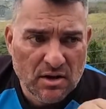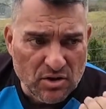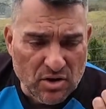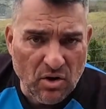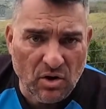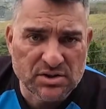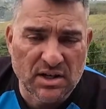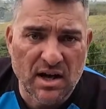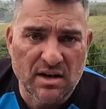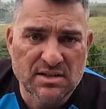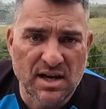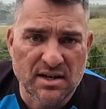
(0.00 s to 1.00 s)
You cast it
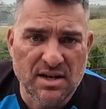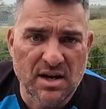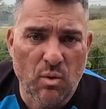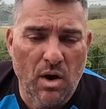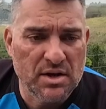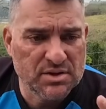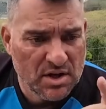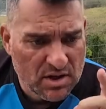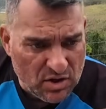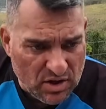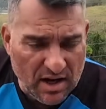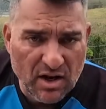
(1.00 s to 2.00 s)
out technique wise,
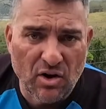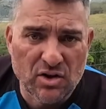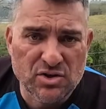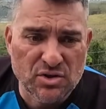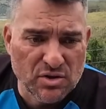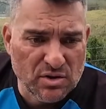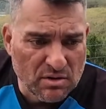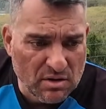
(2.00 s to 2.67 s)
you get it onto,